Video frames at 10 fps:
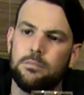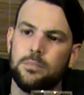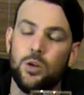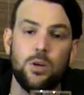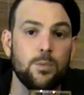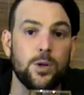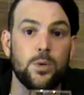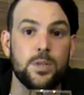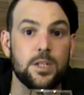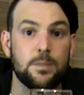not what I
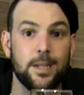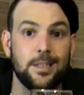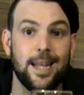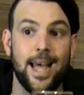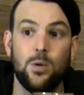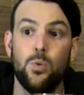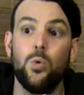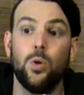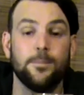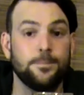was expecting at
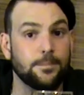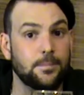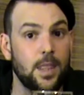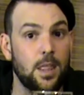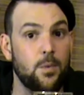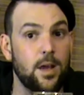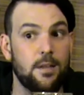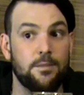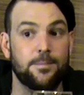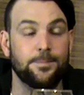all in the way of
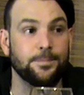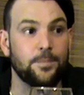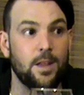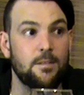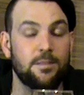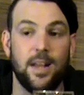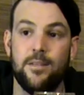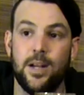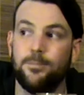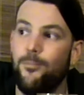flavour.
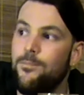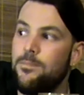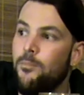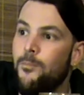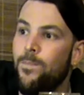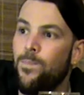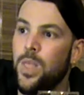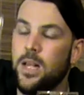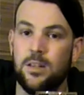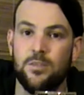
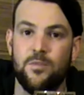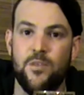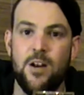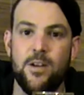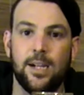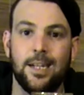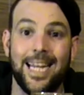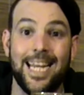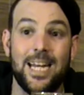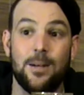It's very
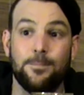clean,